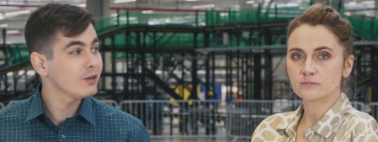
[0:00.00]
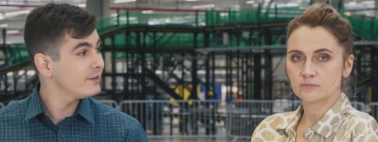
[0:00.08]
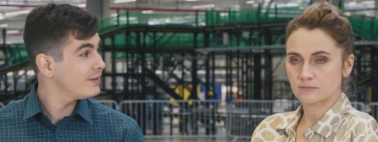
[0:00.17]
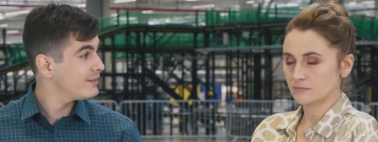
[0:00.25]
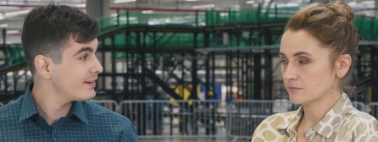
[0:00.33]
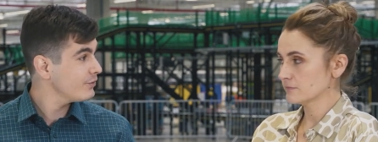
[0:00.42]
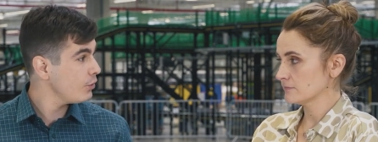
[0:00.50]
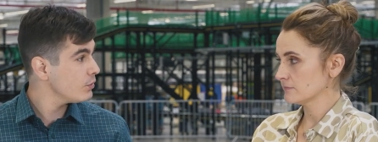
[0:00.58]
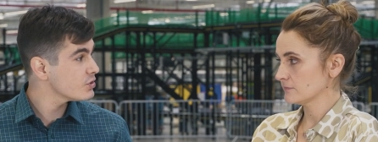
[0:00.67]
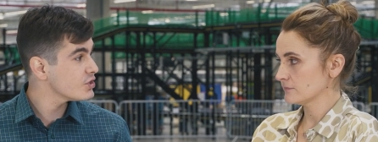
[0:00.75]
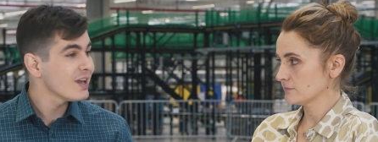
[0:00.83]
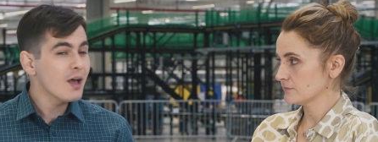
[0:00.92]
Speaker 1: only the
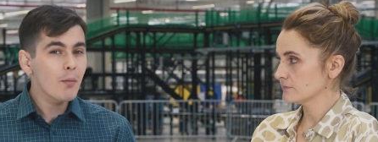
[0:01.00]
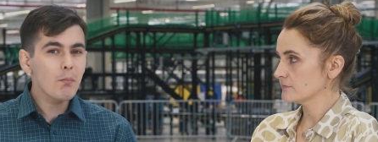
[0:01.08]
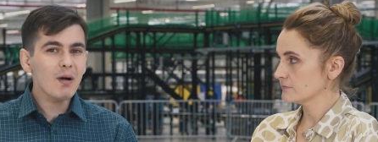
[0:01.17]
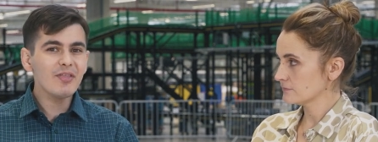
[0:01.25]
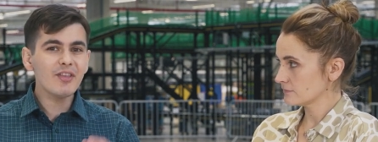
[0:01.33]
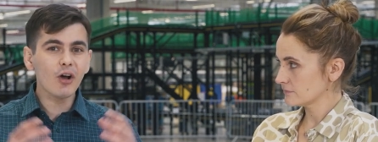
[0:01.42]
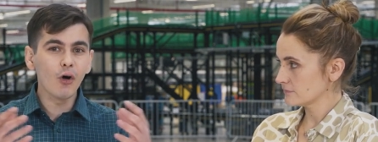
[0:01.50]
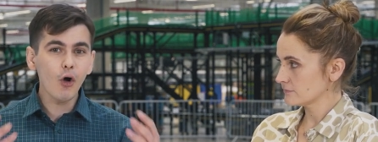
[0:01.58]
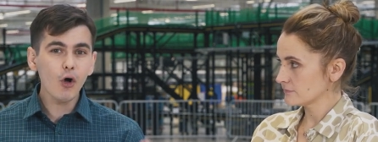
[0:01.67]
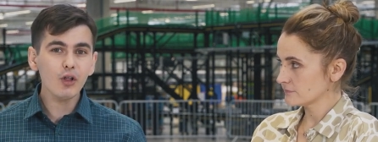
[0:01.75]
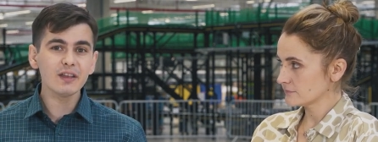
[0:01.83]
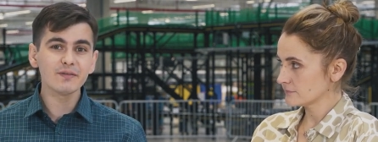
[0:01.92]
technology, but the
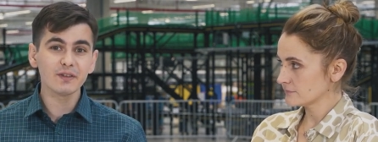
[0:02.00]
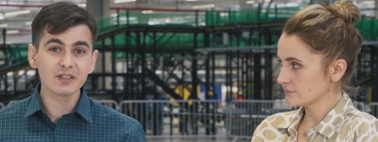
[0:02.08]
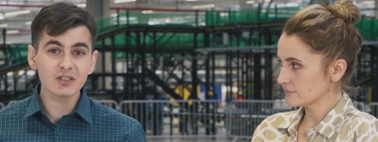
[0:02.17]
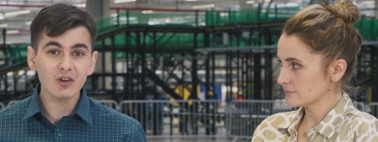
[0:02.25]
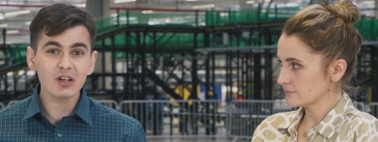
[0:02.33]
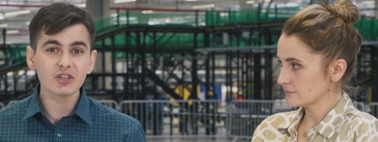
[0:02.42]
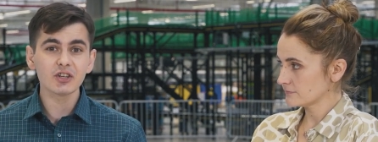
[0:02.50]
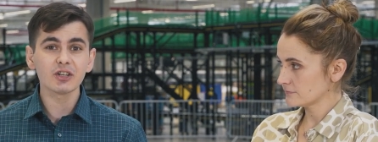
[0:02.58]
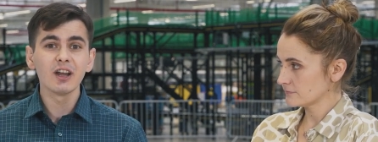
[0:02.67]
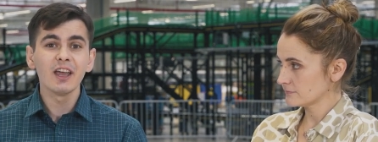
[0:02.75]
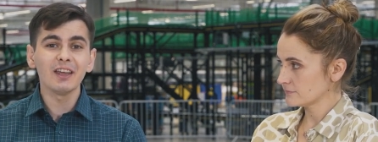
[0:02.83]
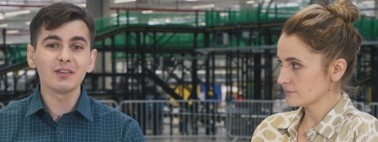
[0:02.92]
whole
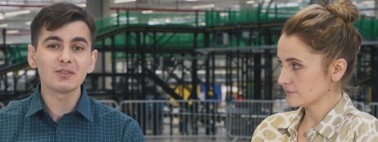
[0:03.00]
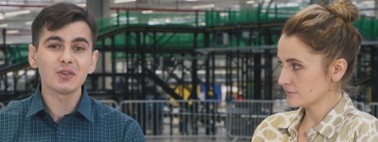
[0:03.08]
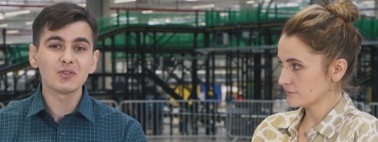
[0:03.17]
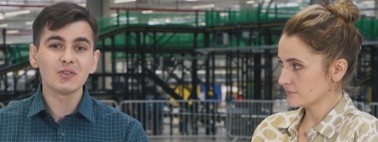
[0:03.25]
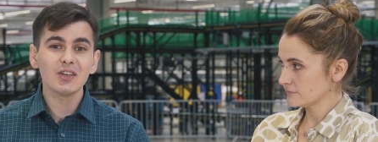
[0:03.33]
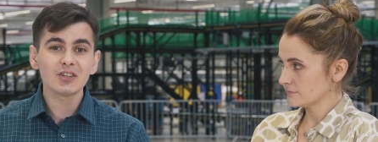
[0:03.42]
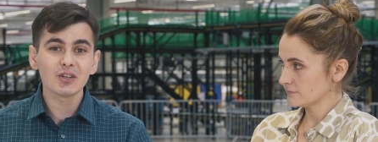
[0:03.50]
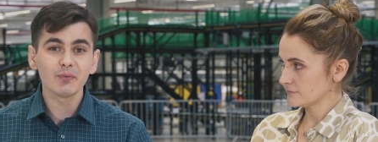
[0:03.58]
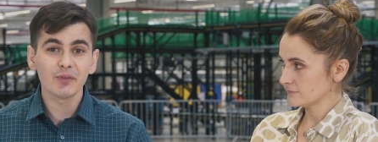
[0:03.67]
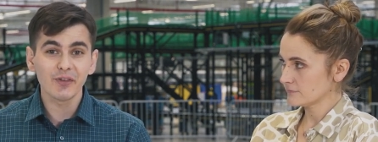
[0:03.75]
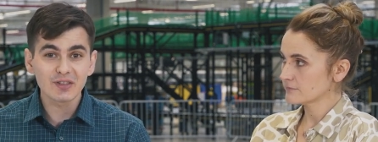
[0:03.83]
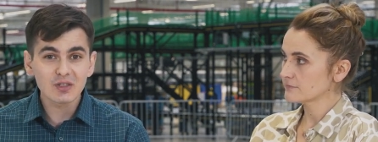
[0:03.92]
infrastructure in
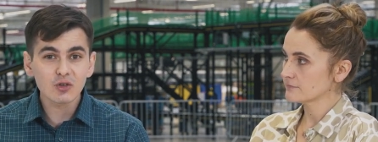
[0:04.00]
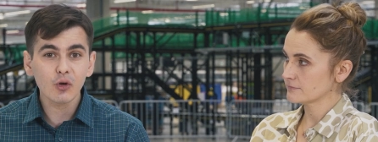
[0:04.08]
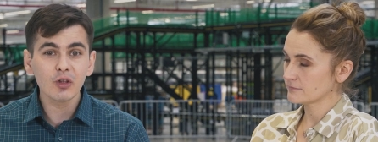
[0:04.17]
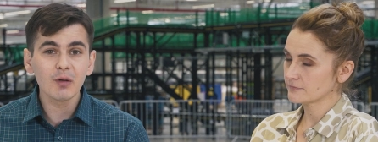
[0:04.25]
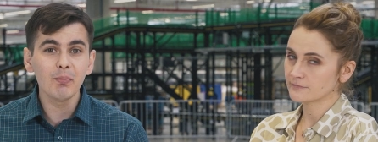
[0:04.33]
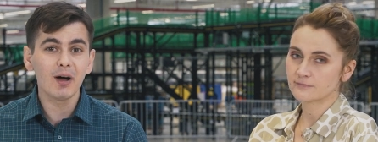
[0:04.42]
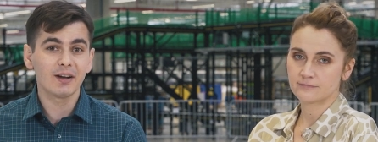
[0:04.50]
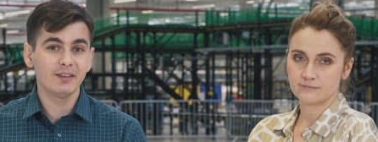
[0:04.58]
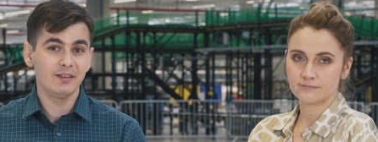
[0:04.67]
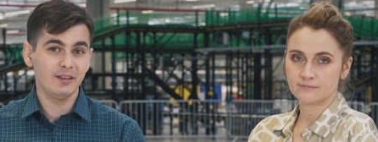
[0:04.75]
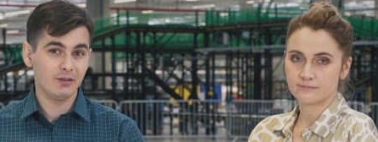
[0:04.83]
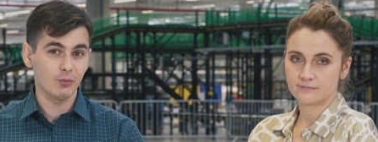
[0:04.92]
association with a strong
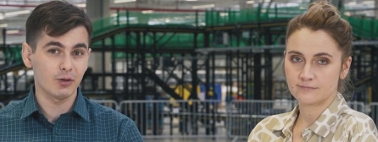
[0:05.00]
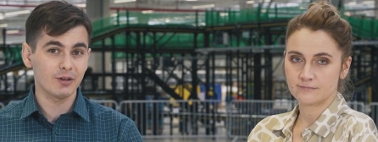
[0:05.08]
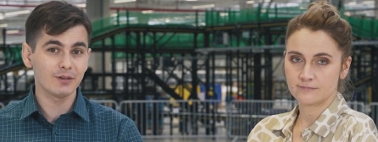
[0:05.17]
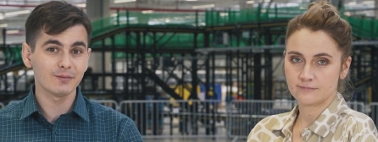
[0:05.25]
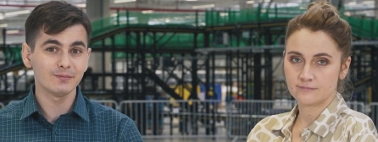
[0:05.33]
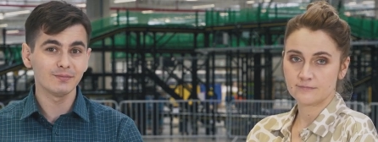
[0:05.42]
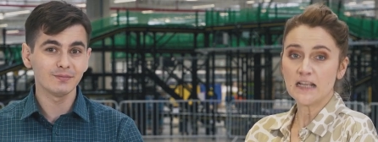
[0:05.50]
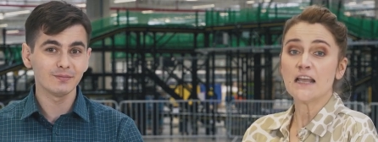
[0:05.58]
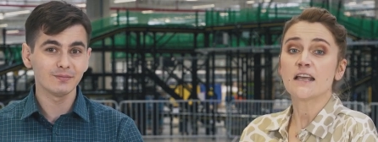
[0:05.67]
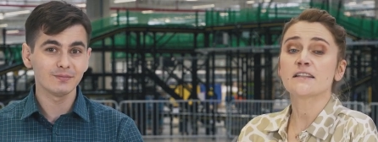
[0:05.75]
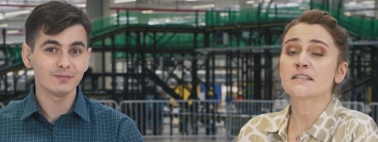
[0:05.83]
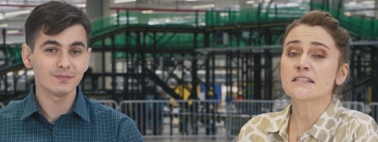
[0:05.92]
partner network.
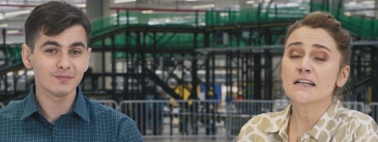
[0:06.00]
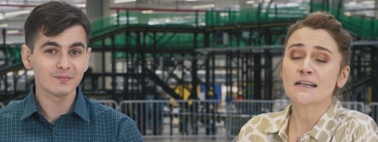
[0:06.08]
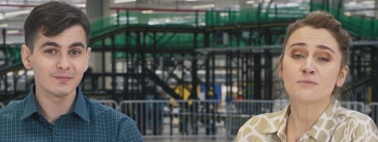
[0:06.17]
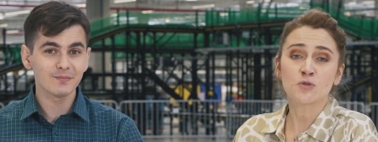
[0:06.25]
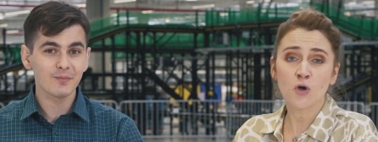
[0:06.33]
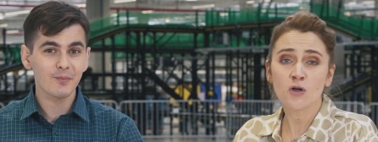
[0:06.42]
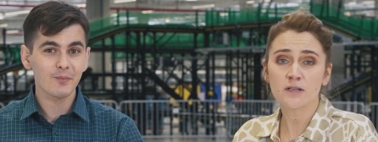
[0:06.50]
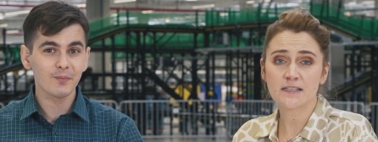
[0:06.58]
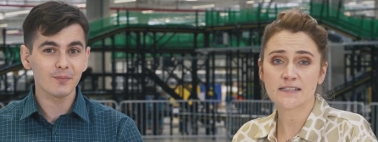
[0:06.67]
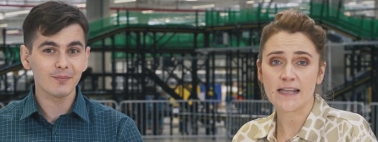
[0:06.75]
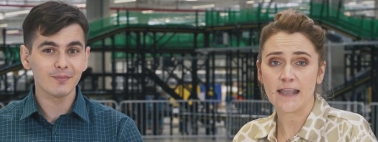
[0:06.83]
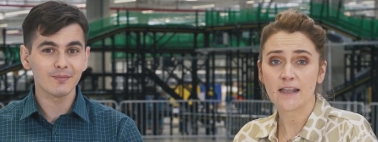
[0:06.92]
Speaker 2: It is time to call it
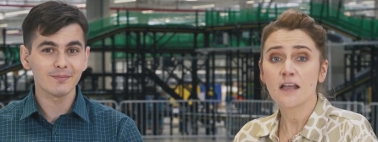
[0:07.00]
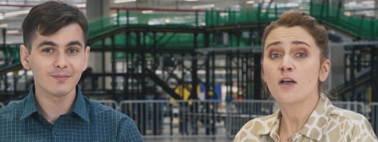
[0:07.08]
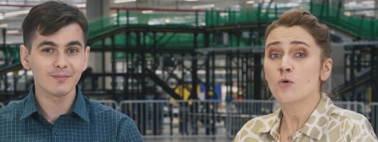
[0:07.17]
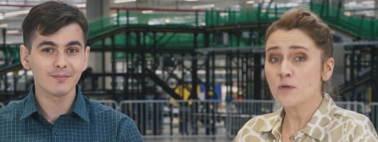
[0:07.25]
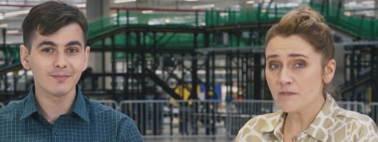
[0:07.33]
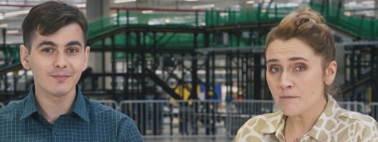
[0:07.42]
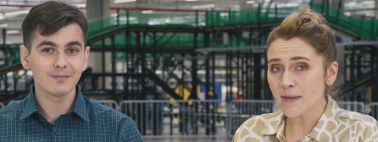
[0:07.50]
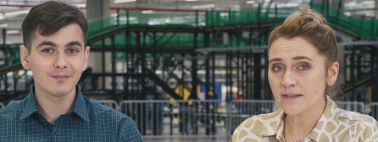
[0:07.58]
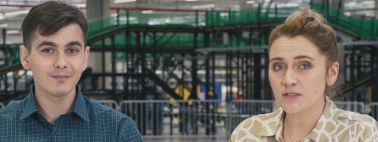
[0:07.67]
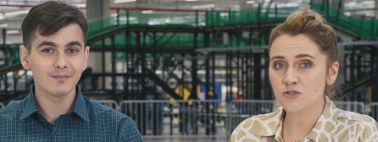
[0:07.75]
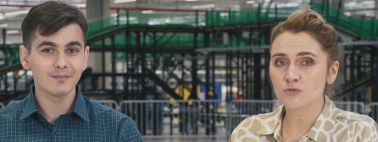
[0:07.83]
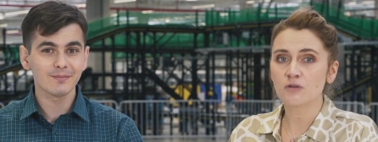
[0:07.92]
a day. We've
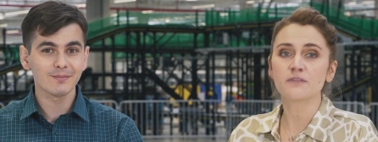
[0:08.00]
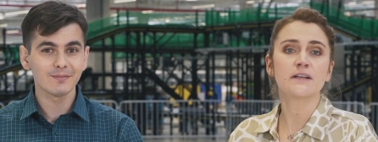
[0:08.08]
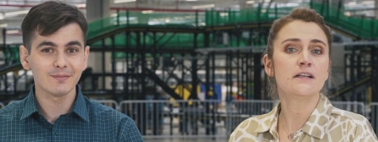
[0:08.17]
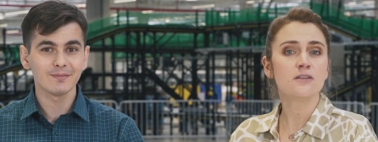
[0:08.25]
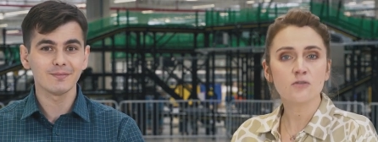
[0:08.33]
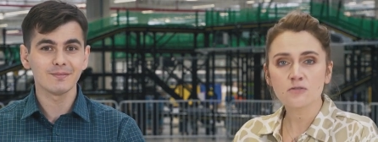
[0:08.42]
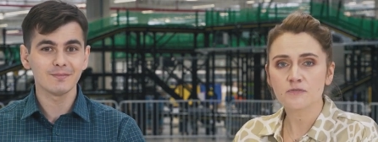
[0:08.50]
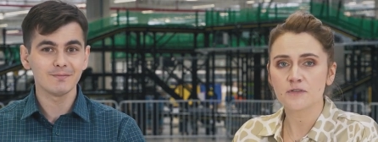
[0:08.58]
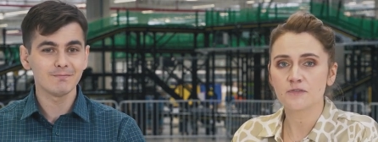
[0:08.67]
managed to cover a lot of